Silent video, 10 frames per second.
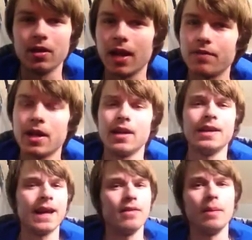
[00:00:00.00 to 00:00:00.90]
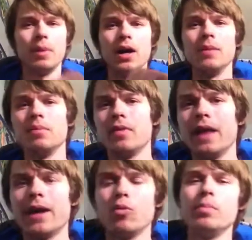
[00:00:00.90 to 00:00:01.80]
left hand down the pipe.
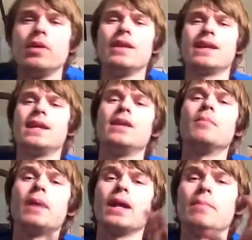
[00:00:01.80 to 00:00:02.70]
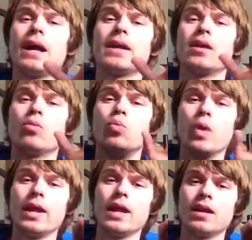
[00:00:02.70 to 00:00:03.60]
That will be the key to Manny Pacquiao
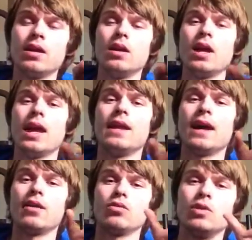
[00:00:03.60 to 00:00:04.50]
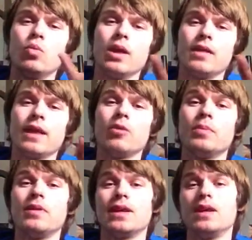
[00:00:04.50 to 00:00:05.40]
winning. And not only winning, that will
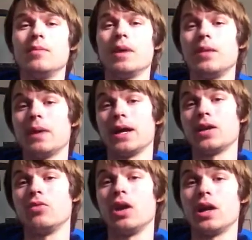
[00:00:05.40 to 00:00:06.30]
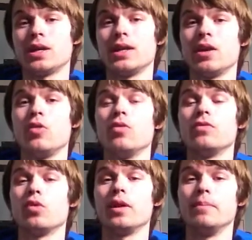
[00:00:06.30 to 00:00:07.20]
be the key to Manny Pacquiao knocking out
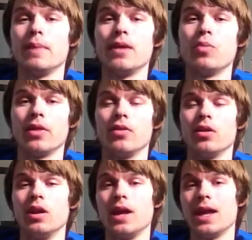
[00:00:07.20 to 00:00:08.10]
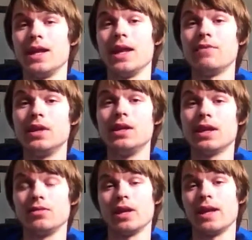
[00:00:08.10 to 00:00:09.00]
Floyd Mayweather. And if he
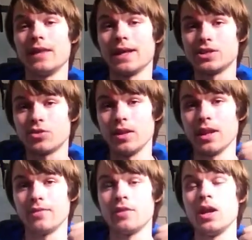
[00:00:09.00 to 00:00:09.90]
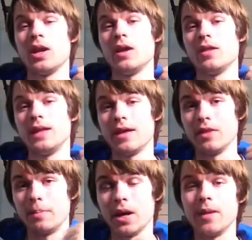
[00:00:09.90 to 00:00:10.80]
can land that straight left down
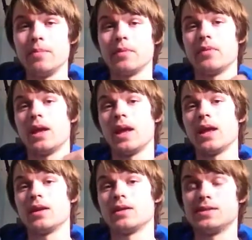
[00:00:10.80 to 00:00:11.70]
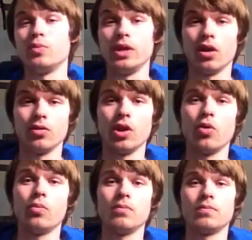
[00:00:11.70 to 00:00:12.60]
the pipe, because we all know,